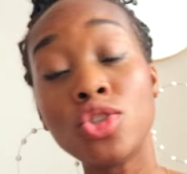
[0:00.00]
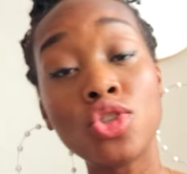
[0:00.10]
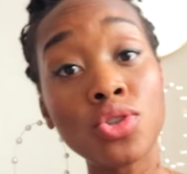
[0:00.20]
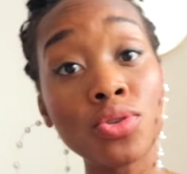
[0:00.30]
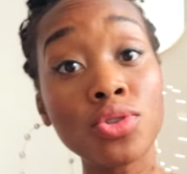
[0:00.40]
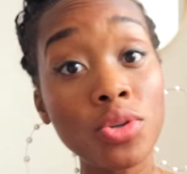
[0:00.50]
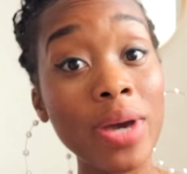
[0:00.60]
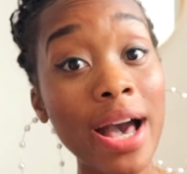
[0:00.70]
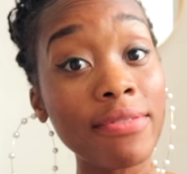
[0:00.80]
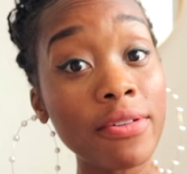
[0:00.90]
Do you
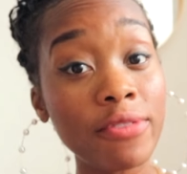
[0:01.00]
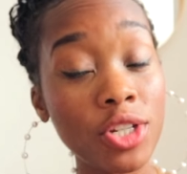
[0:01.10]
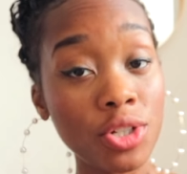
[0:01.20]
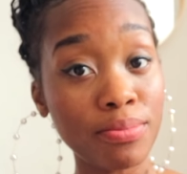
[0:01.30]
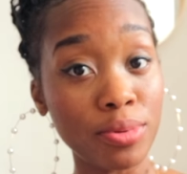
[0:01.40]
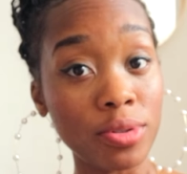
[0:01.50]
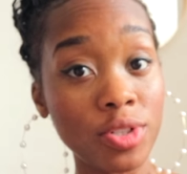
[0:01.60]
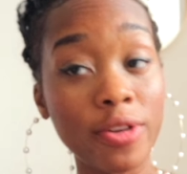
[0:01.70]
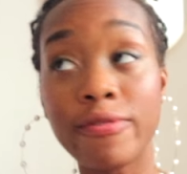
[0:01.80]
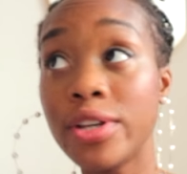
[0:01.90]
have a vision board?
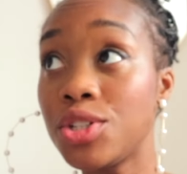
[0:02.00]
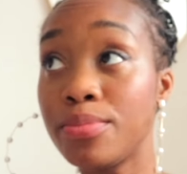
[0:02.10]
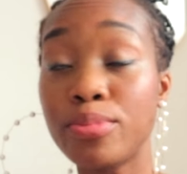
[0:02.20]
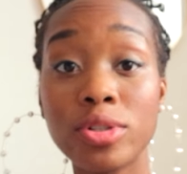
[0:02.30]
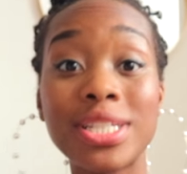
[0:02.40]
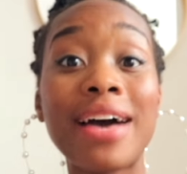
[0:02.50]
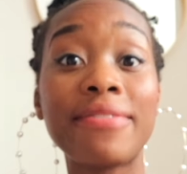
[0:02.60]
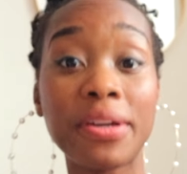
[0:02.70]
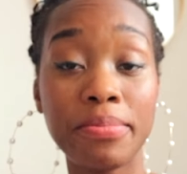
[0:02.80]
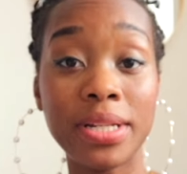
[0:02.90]
Vision boards have
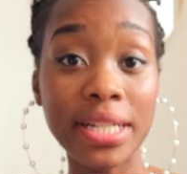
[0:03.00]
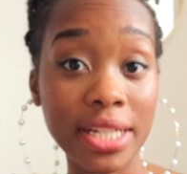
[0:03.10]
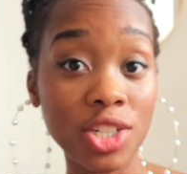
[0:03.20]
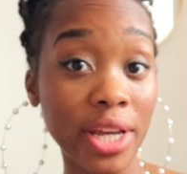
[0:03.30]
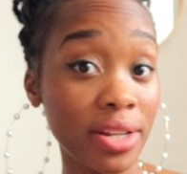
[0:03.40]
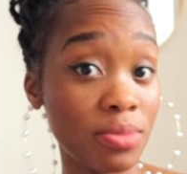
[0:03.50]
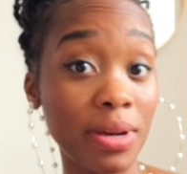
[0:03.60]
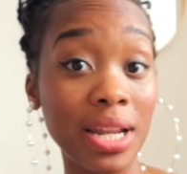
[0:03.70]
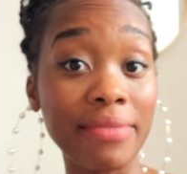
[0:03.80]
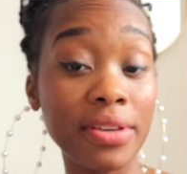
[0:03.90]
completely changed my
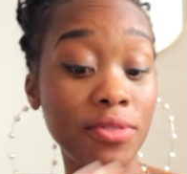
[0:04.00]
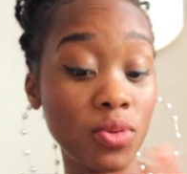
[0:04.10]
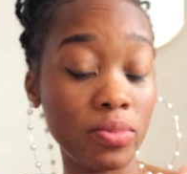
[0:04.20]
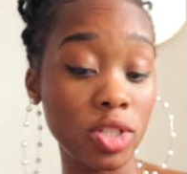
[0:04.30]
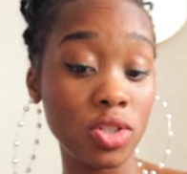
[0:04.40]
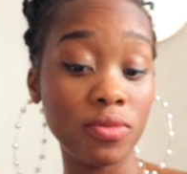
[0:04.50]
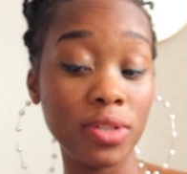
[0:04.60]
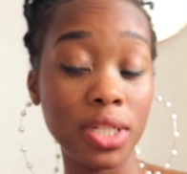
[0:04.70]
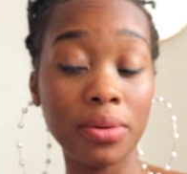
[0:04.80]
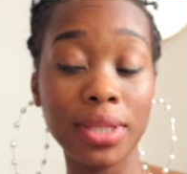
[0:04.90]
life. If you want me to do a
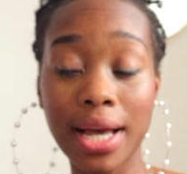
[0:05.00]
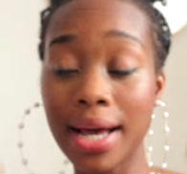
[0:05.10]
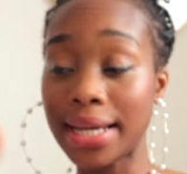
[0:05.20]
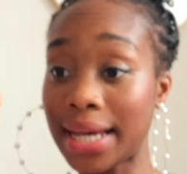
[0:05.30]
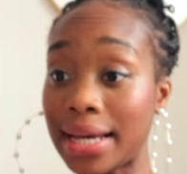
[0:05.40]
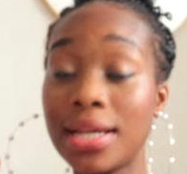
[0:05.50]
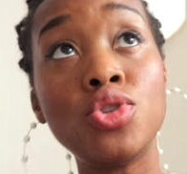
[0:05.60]
video on that, I can.